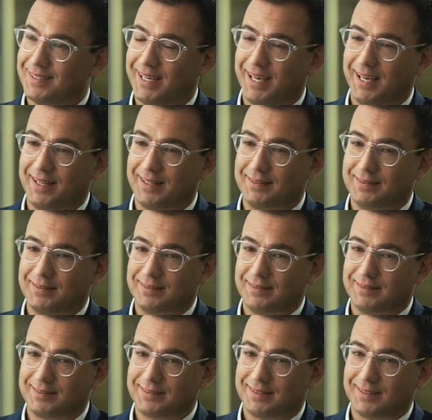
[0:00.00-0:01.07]
And
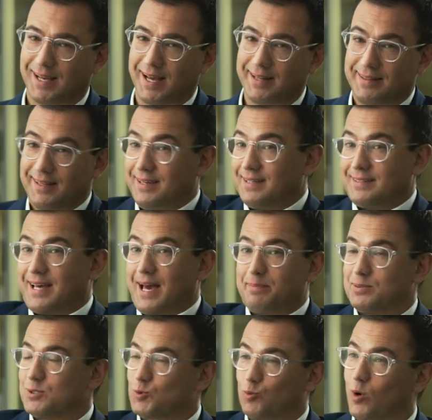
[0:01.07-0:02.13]
I think it
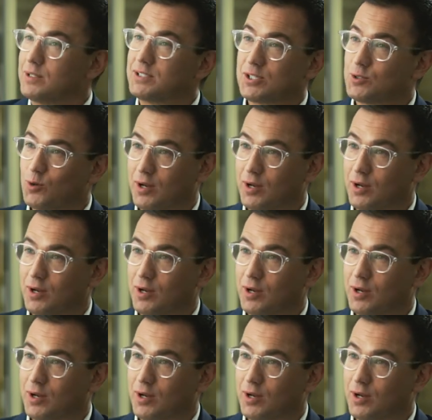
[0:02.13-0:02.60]
happens once in your